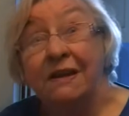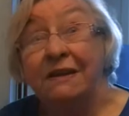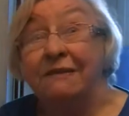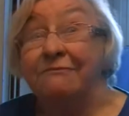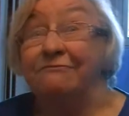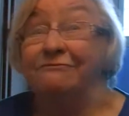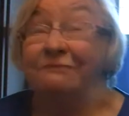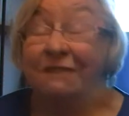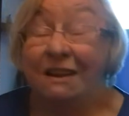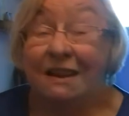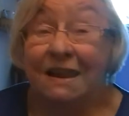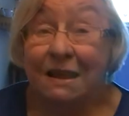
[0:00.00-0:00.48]

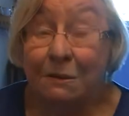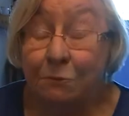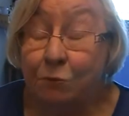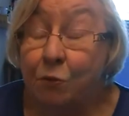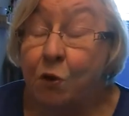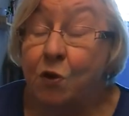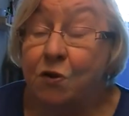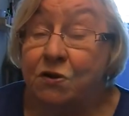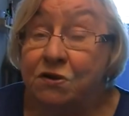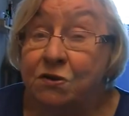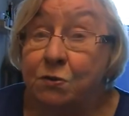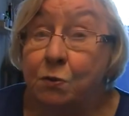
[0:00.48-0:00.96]
really it
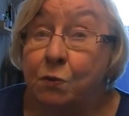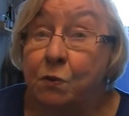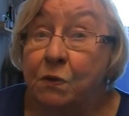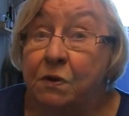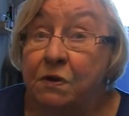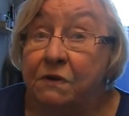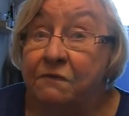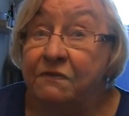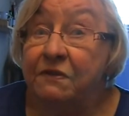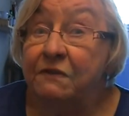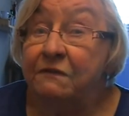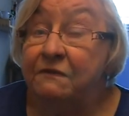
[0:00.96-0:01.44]
was one
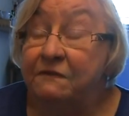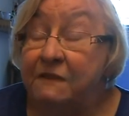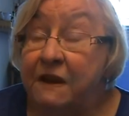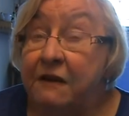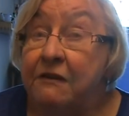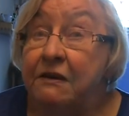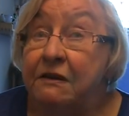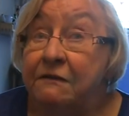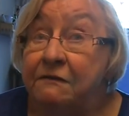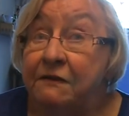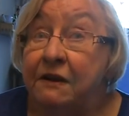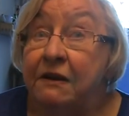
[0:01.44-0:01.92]
of the very,
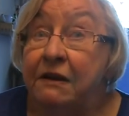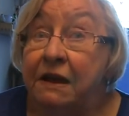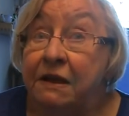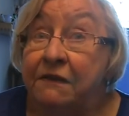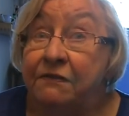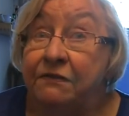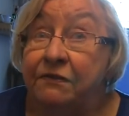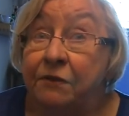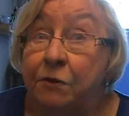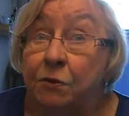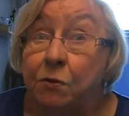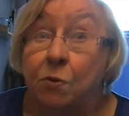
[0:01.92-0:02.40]
very
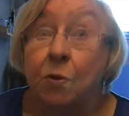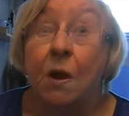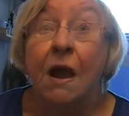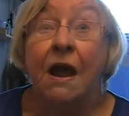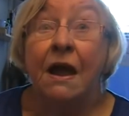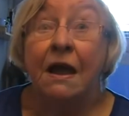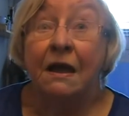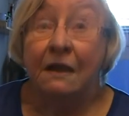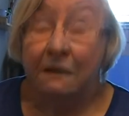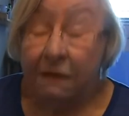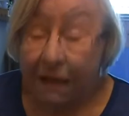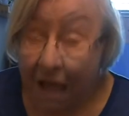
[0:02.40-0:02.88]
few
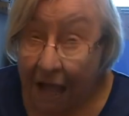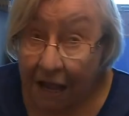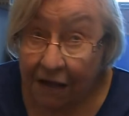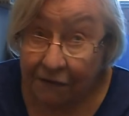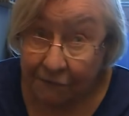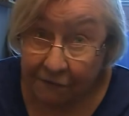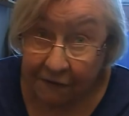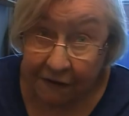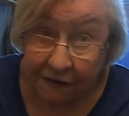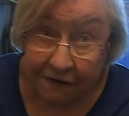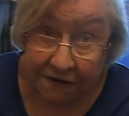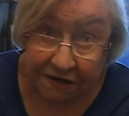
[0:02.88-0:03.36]

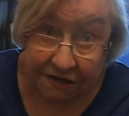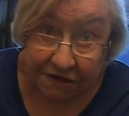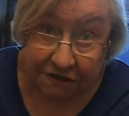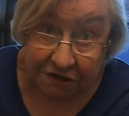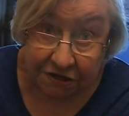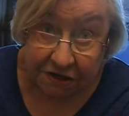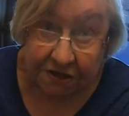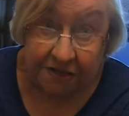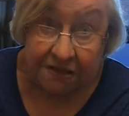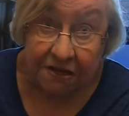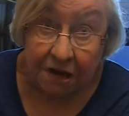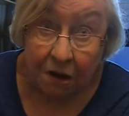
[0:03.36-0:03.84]

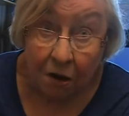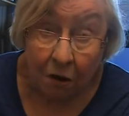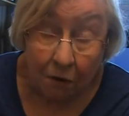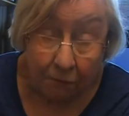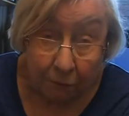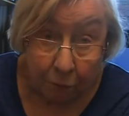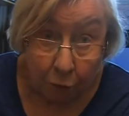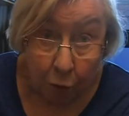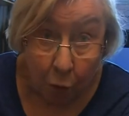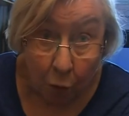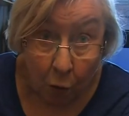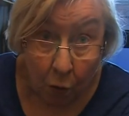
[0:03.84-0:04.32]
advantages of
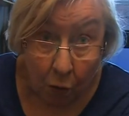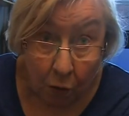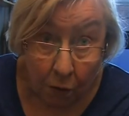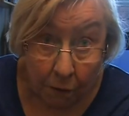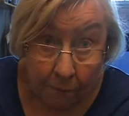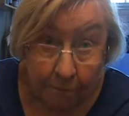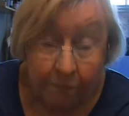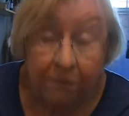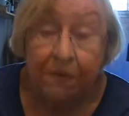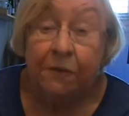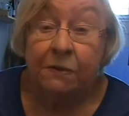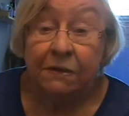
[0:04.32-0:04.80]
war.
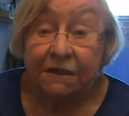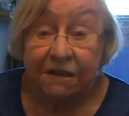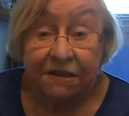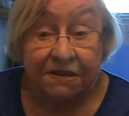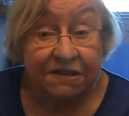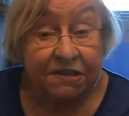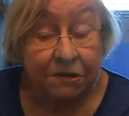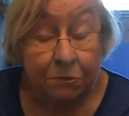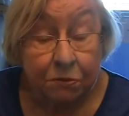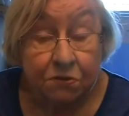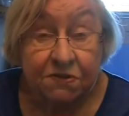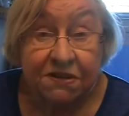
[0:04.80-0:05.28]
It's
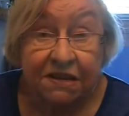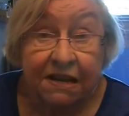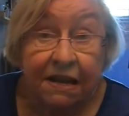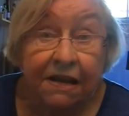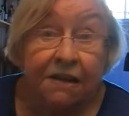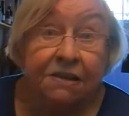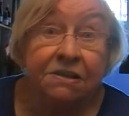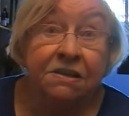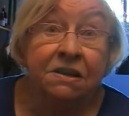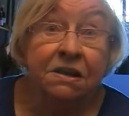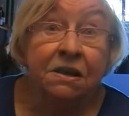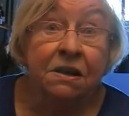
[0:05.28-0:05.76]
so
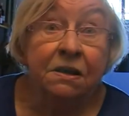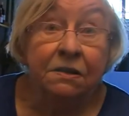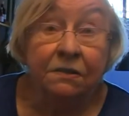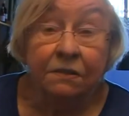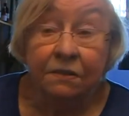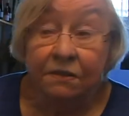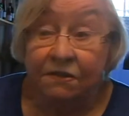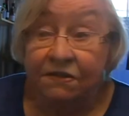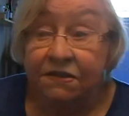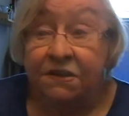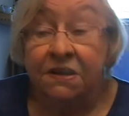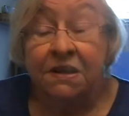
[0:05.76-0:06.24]
sad
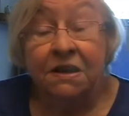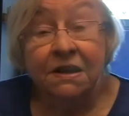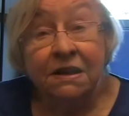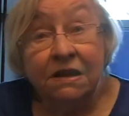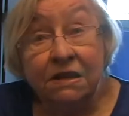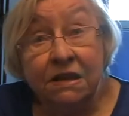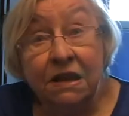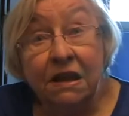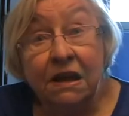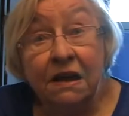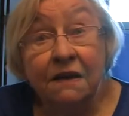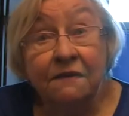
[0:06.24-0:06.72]
that
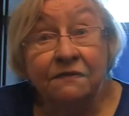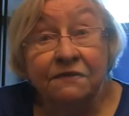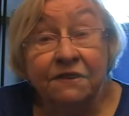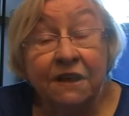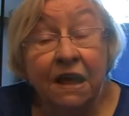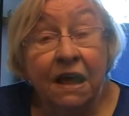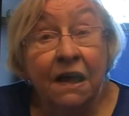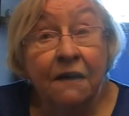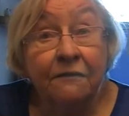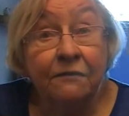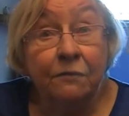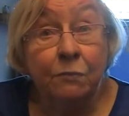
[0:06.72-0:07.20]
you have to
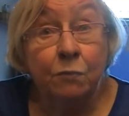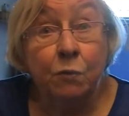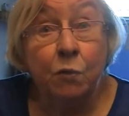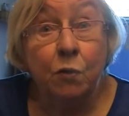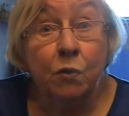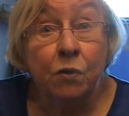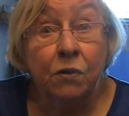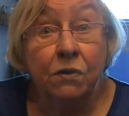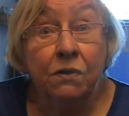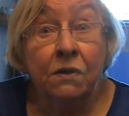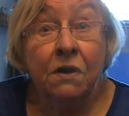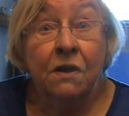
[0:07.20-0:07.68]
have a
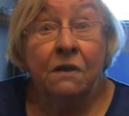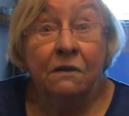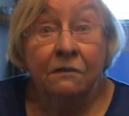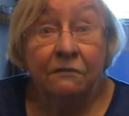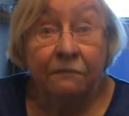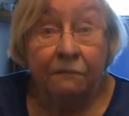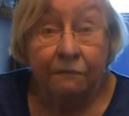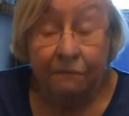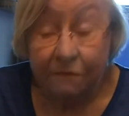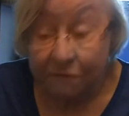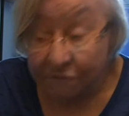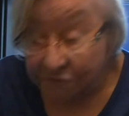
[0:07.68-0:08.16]
war
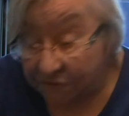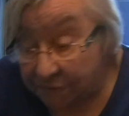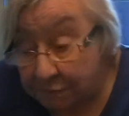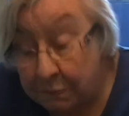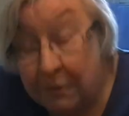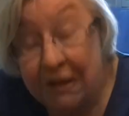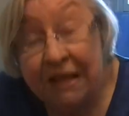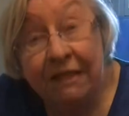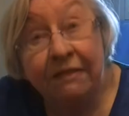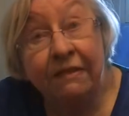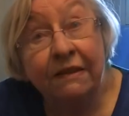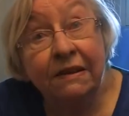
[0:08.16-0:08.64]
to
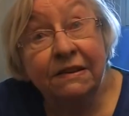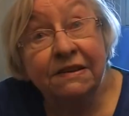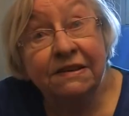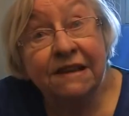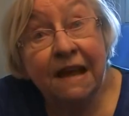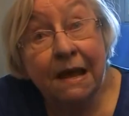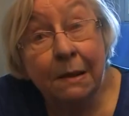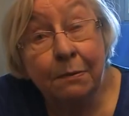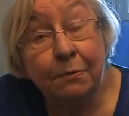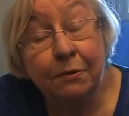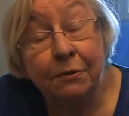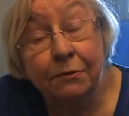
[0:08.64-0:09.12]
make things
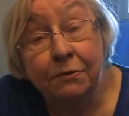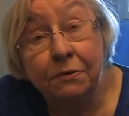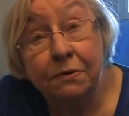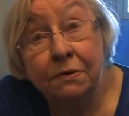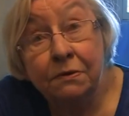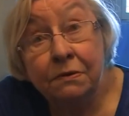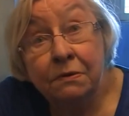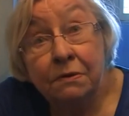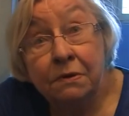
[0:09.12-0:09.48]
happen.